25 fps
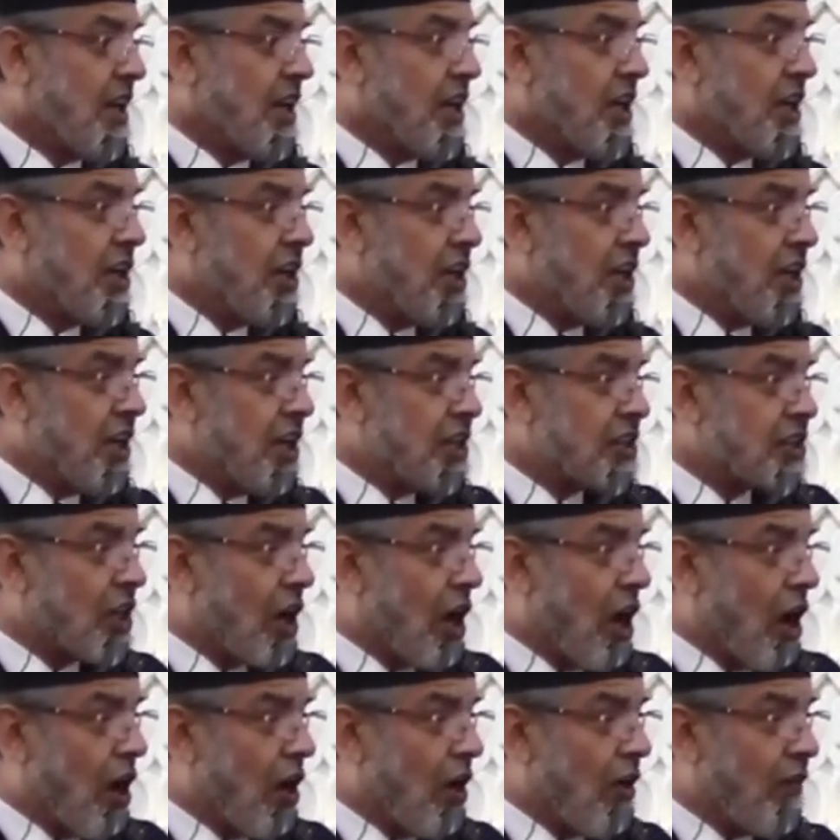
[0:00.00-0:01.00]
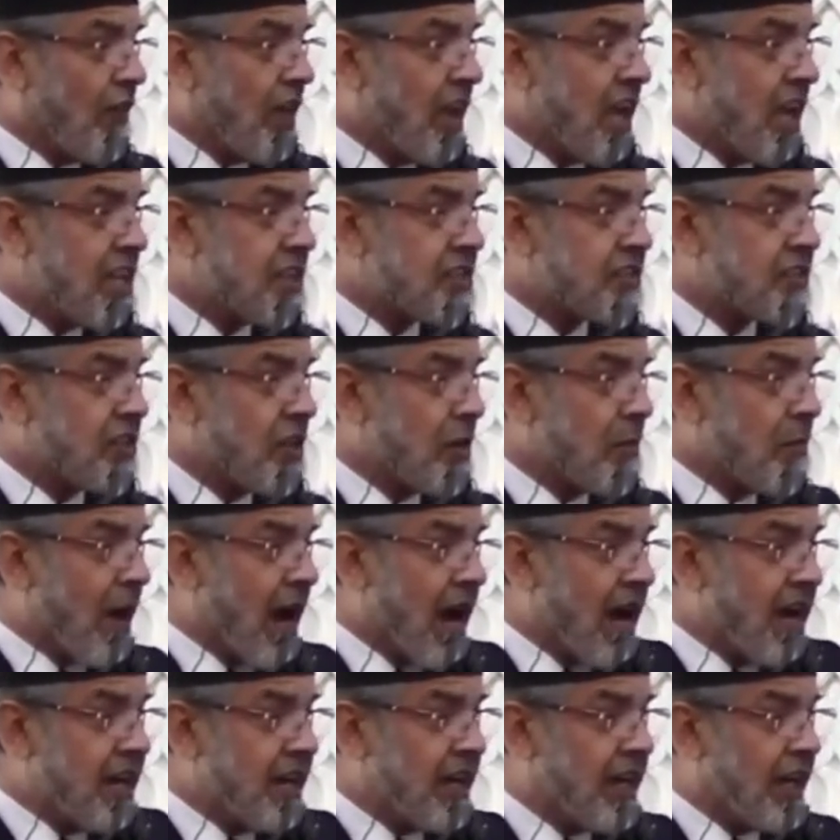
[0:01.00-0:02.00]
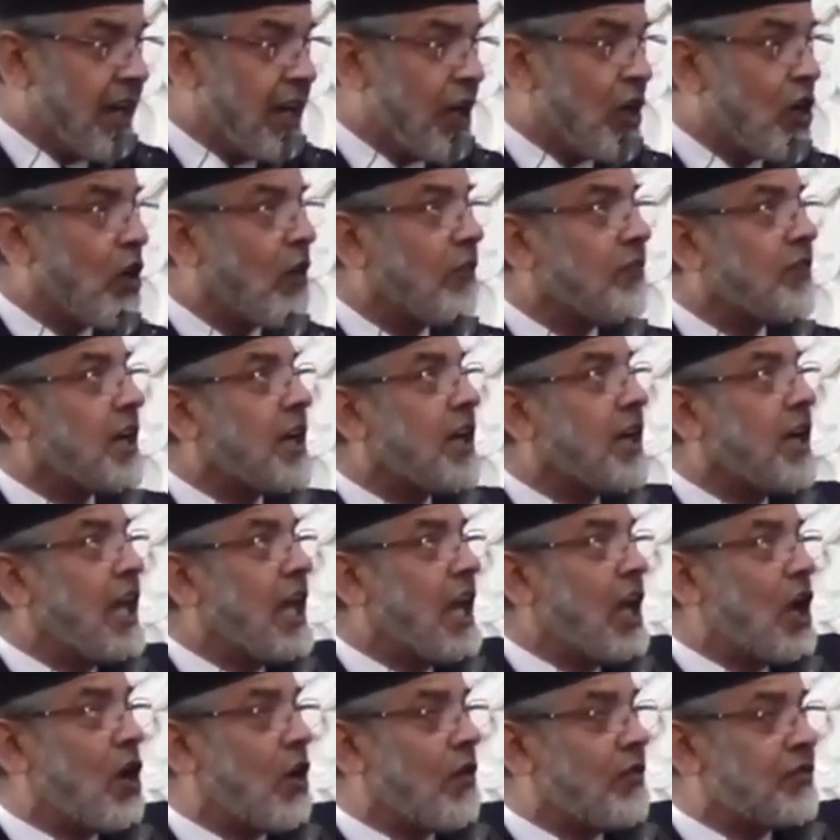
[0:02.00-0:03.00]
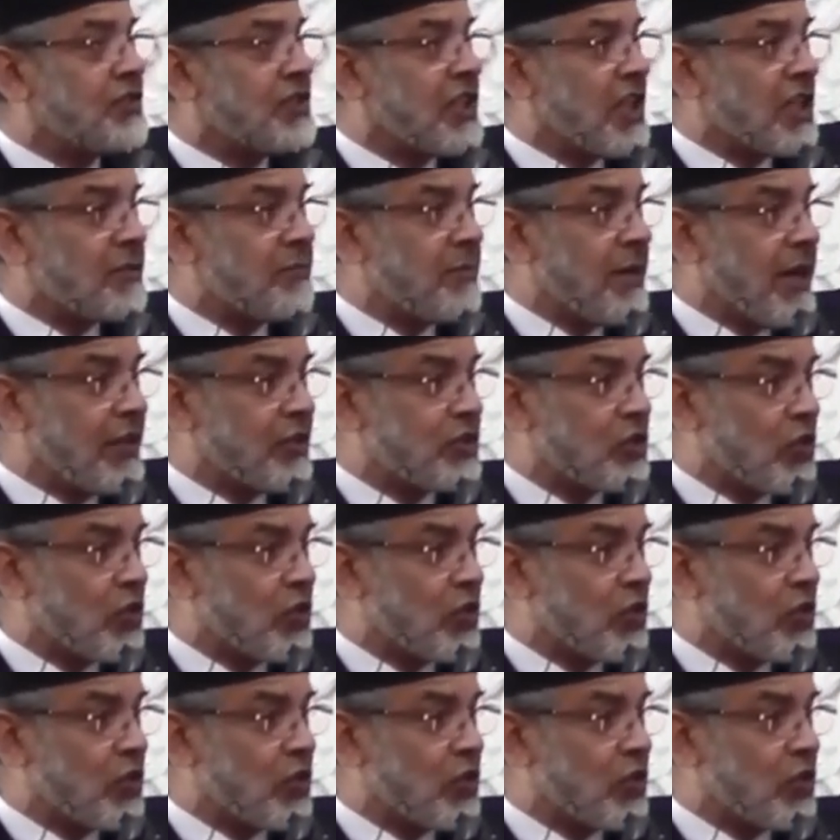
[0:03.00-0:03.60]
He is always reminded of the day of judgment.